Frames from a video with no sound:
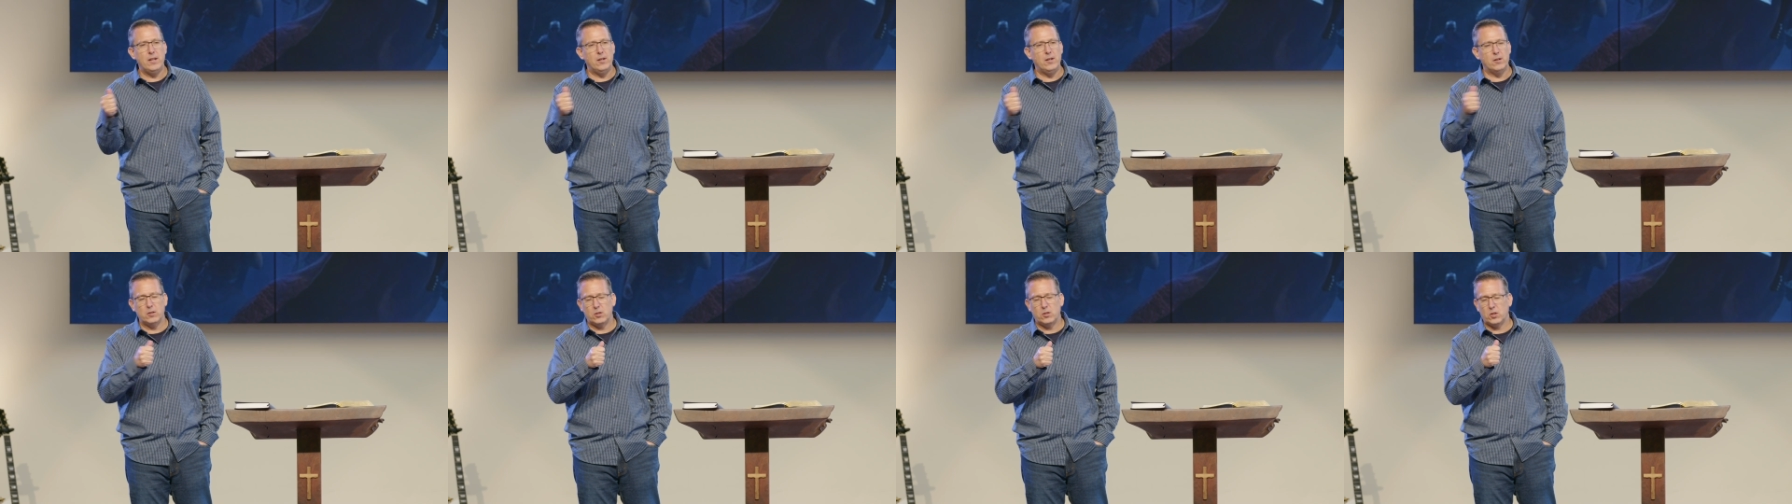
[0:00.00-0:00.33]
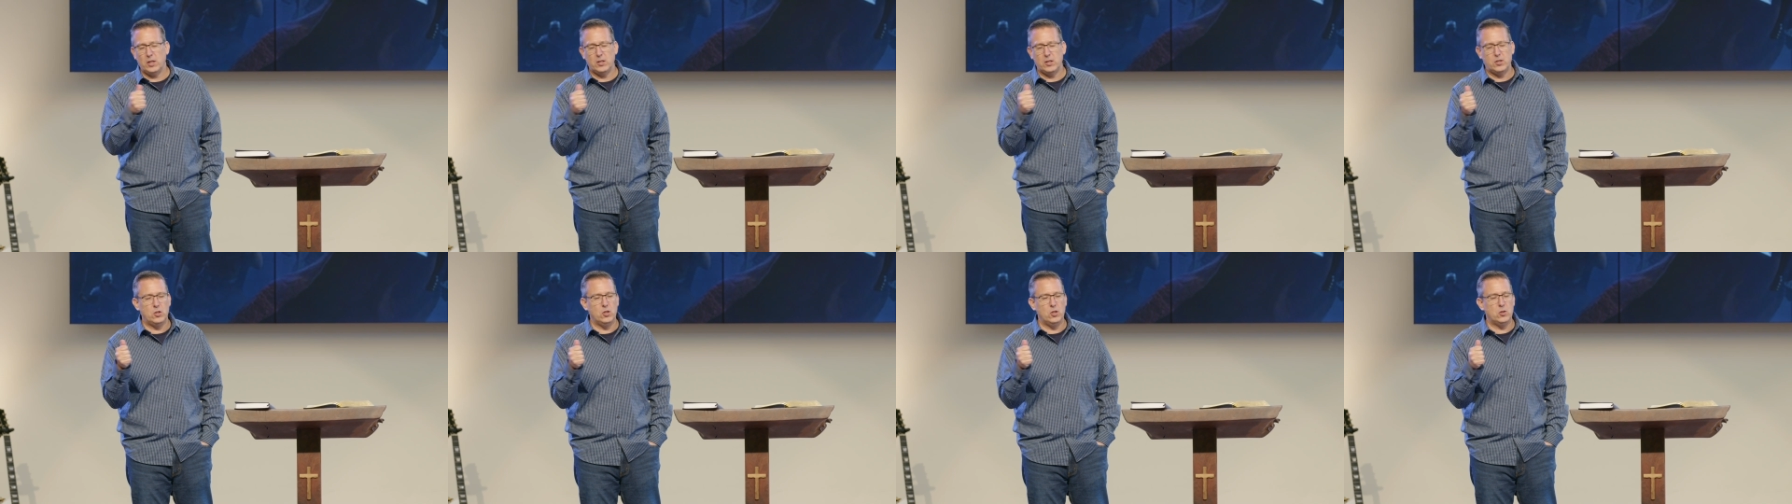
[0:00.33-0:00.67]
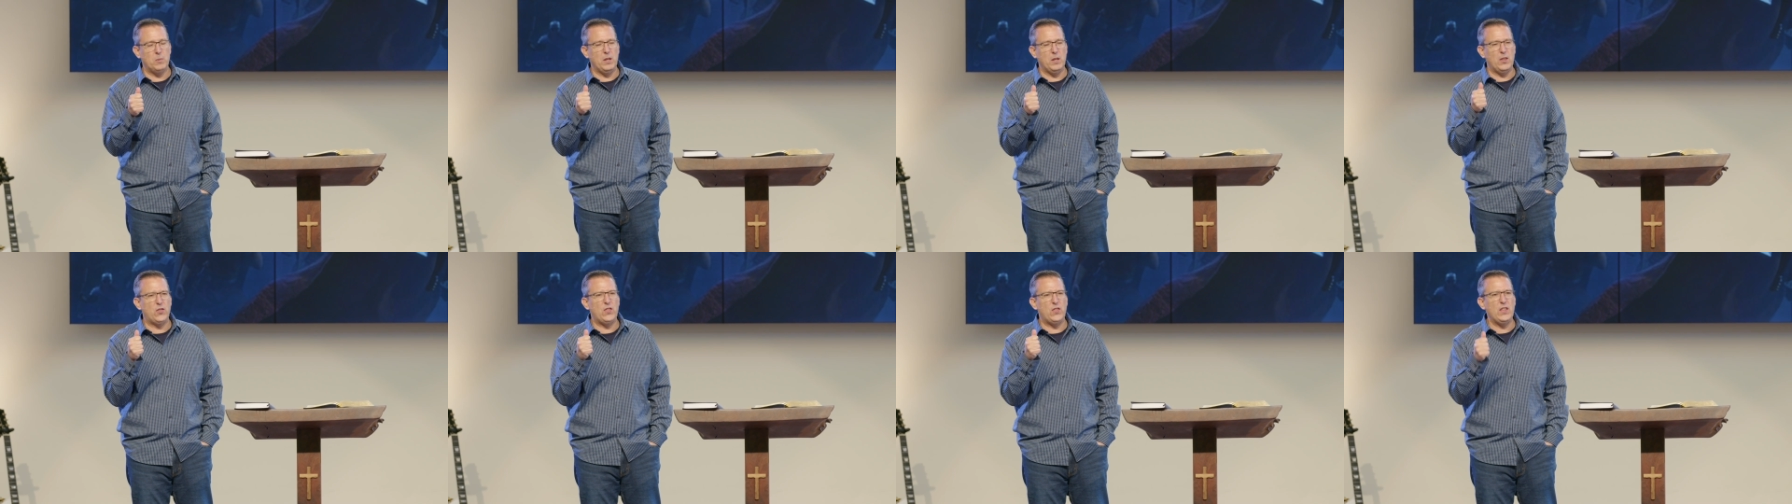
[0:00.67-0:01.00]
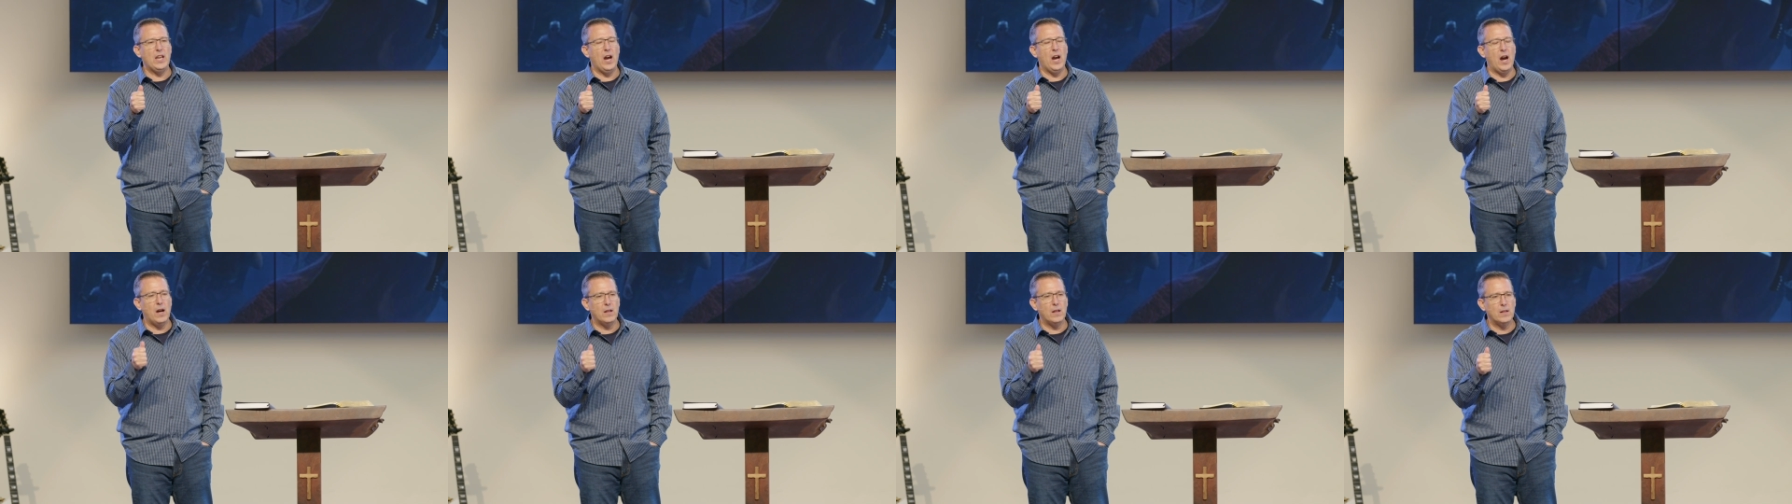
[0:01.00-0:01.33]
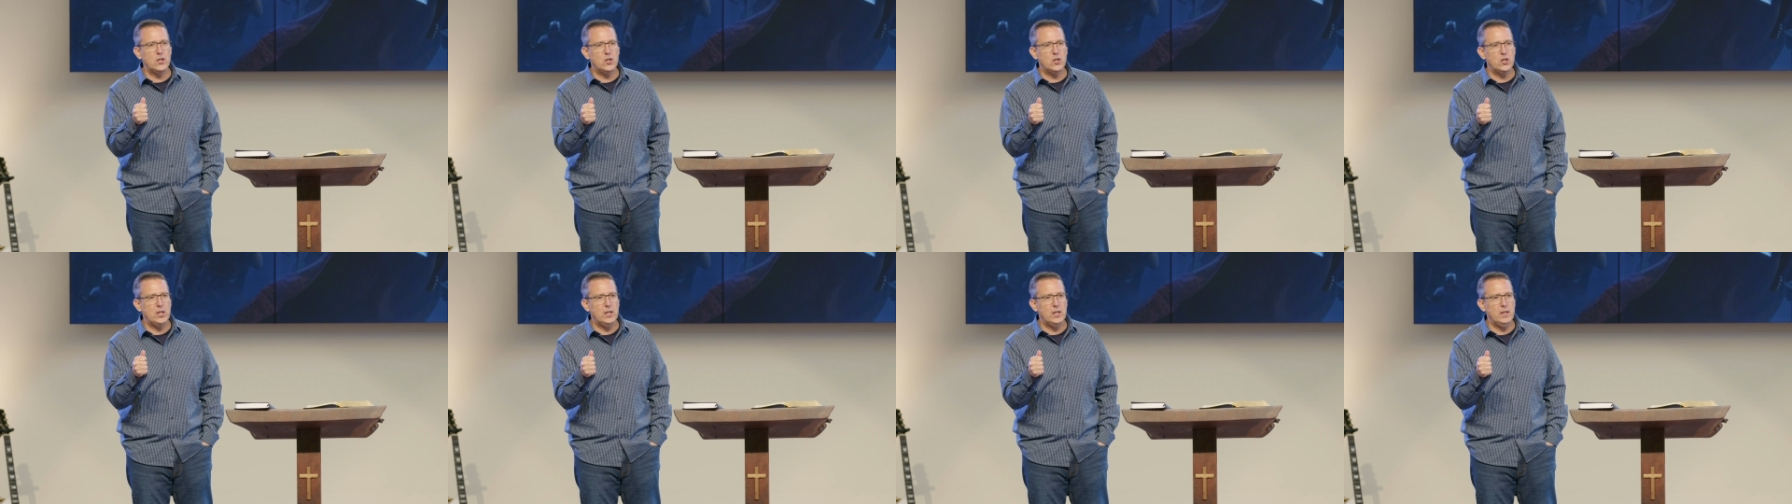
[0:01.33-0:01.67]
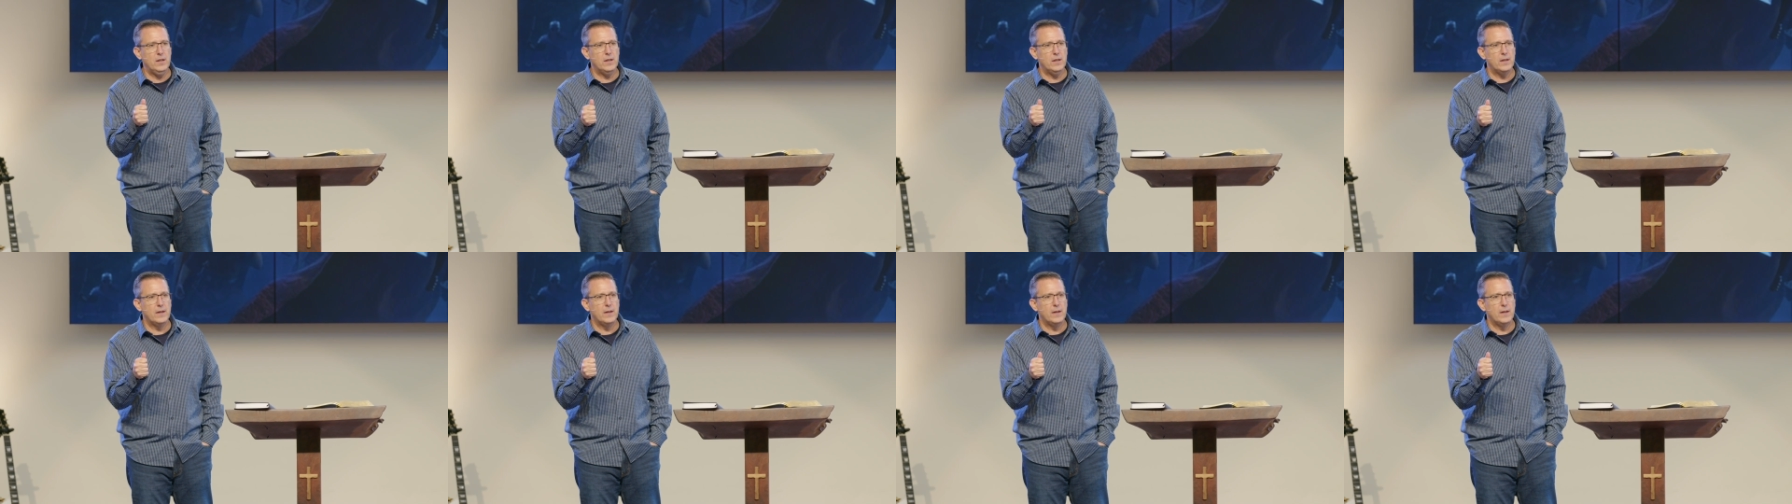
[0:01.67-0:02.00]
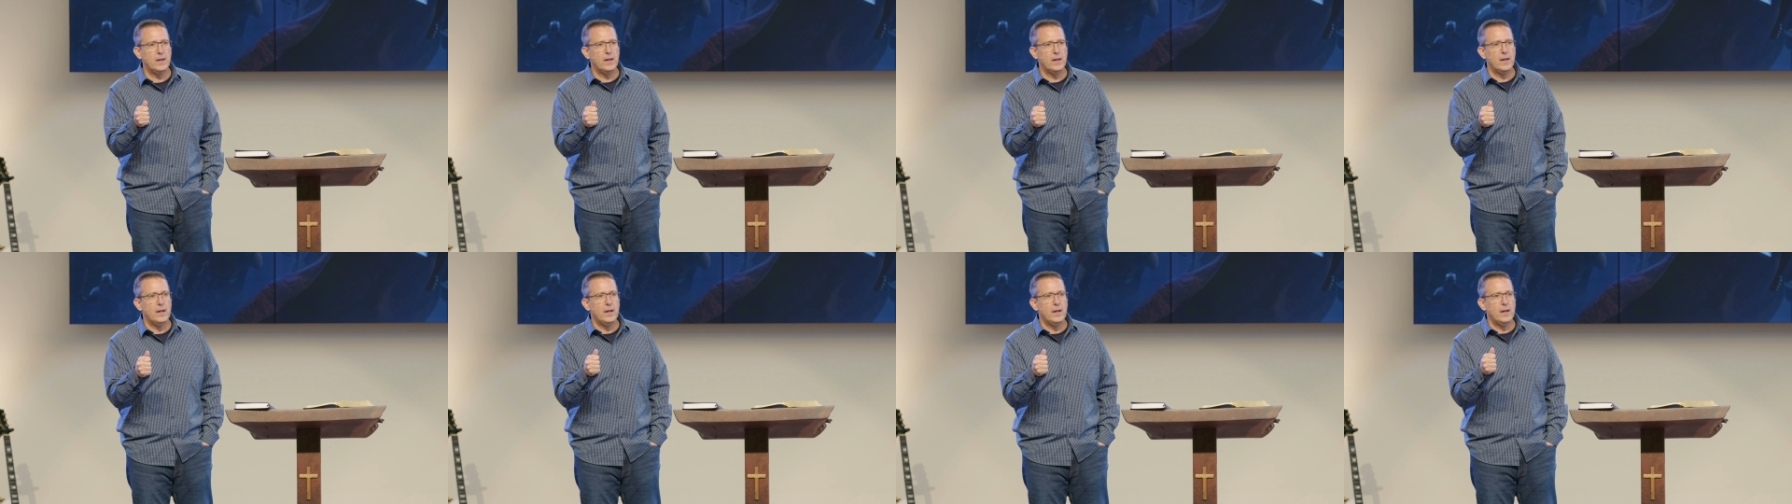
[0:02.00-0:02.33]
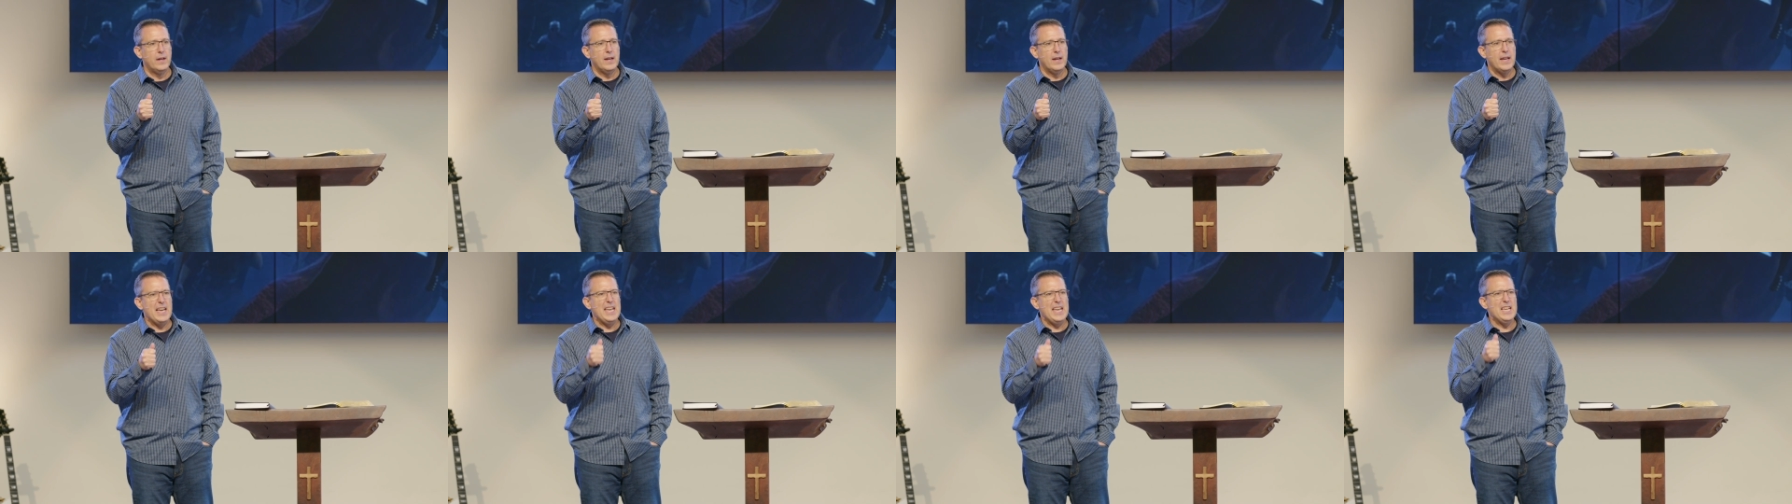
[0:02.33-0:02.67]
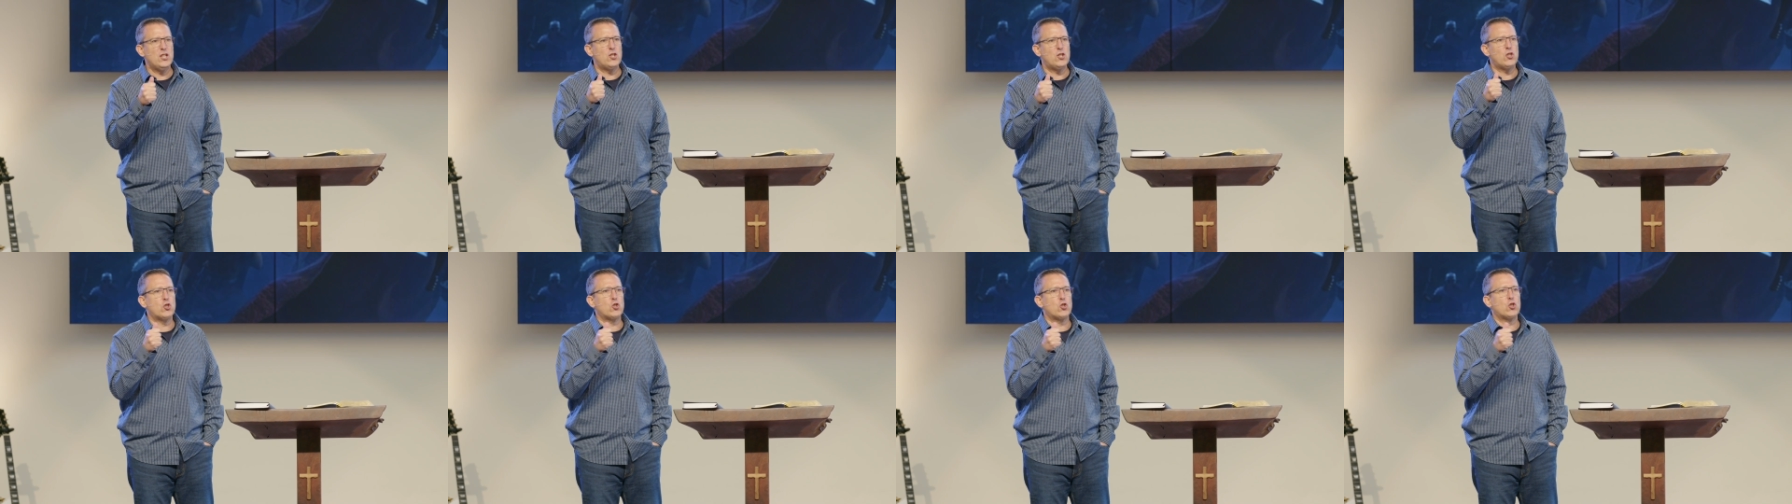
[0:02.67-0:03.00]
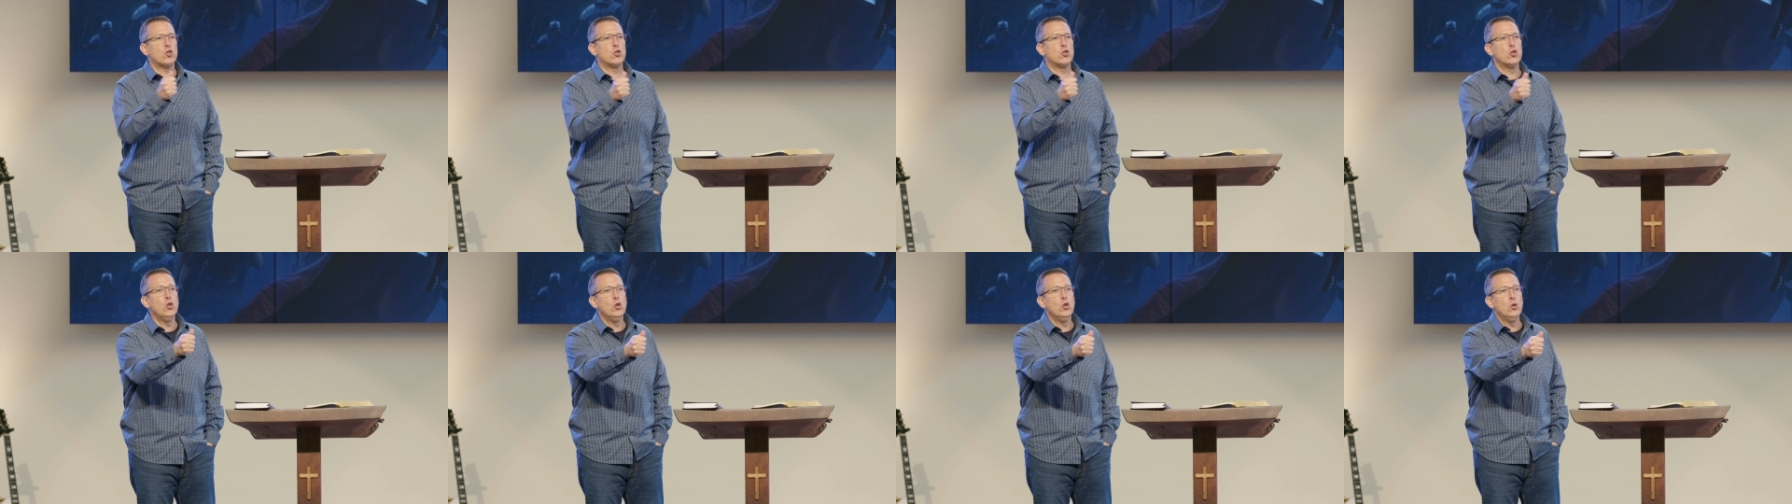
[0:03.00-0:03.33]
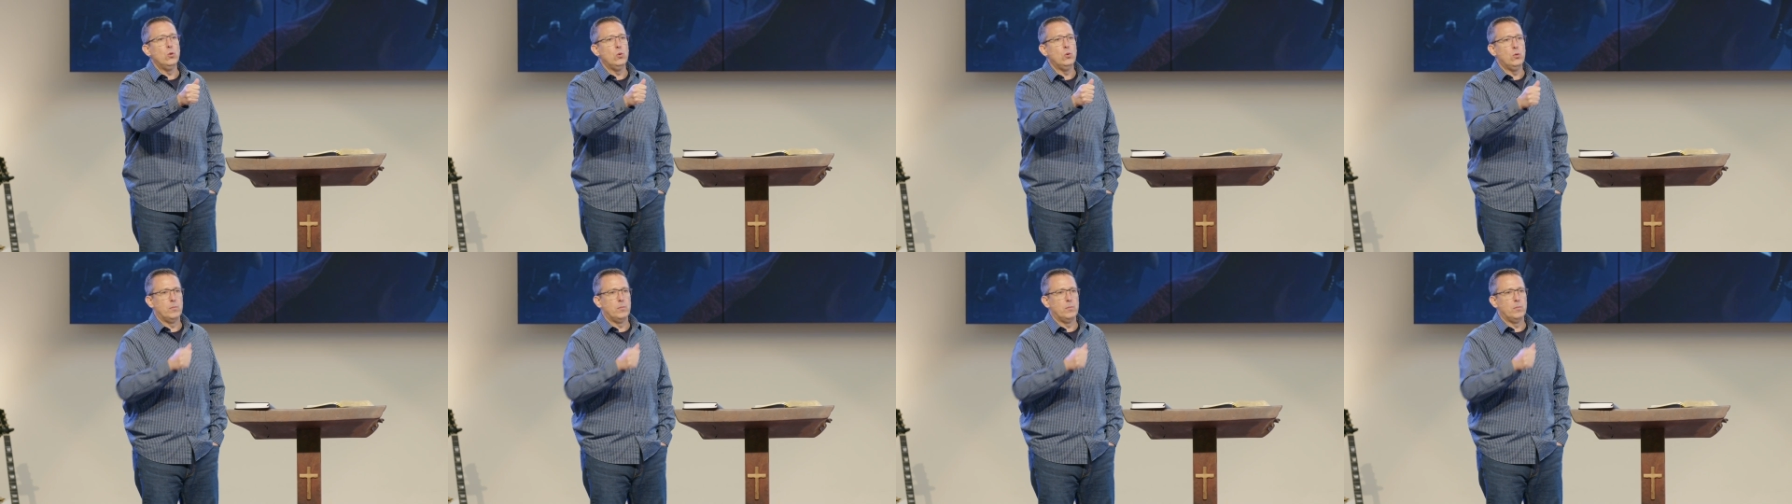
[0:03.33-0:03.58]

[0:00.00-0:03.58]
excuse me, theology, is true.